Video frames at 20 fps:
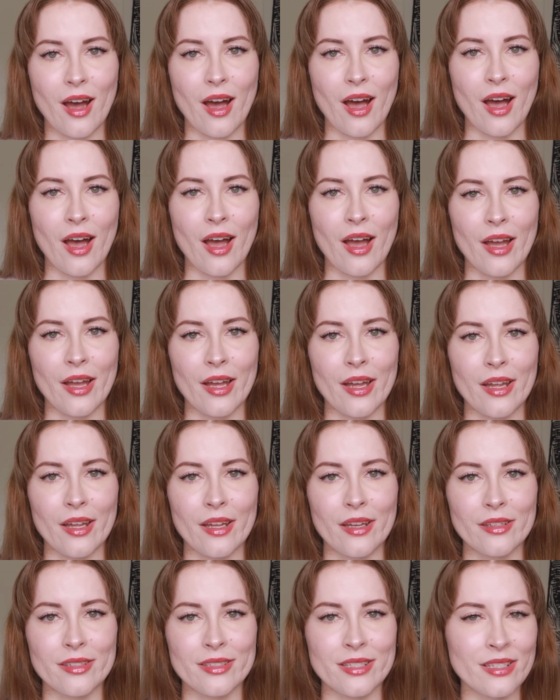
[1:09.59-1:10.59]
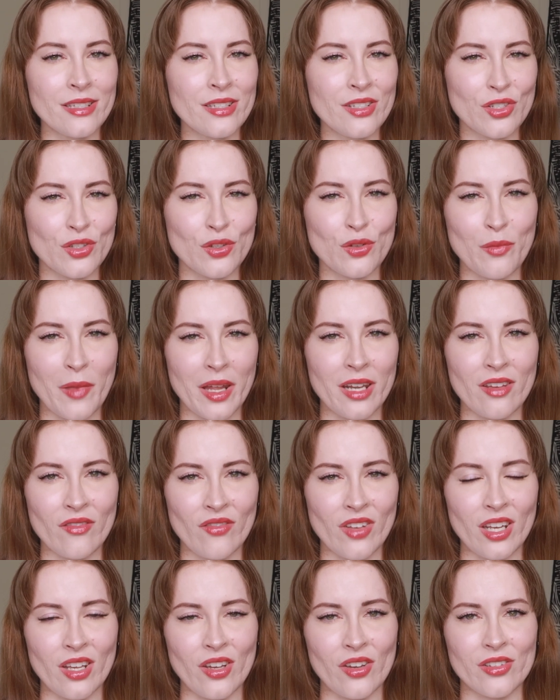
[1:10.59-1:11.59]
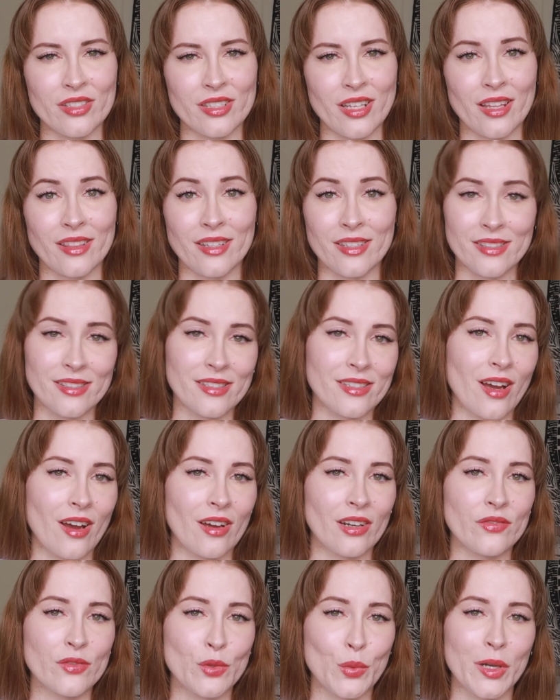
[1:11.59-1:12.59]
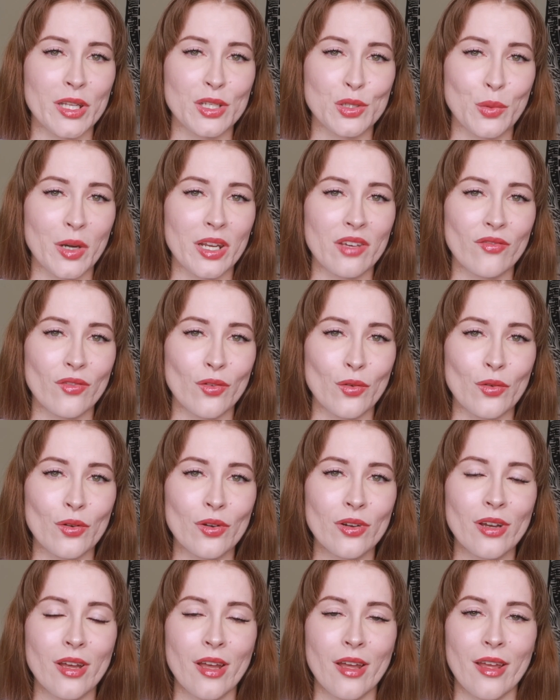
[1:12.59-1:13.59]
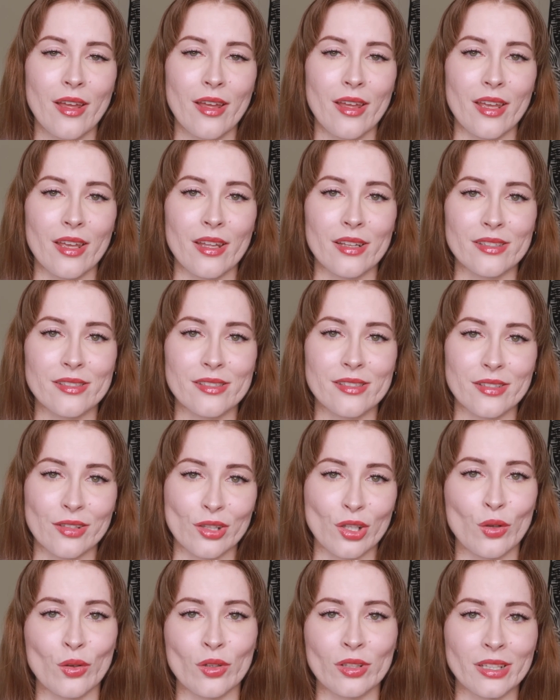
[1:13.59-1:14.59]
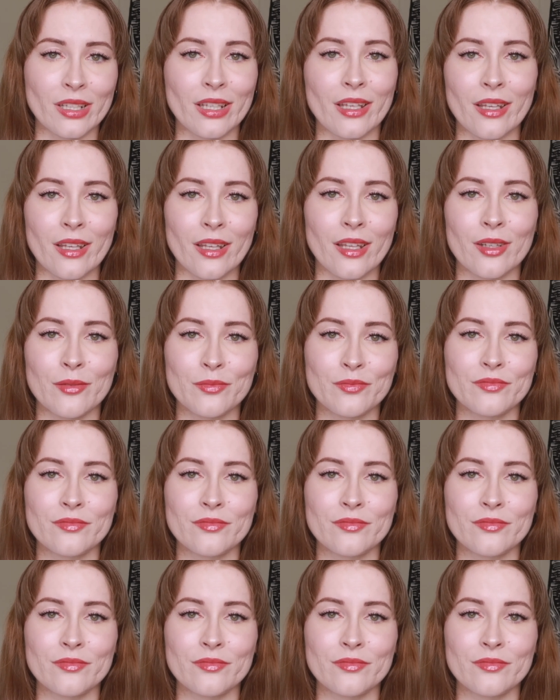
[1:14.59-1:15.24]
I didn't do many videos at the start of 2024. It slowly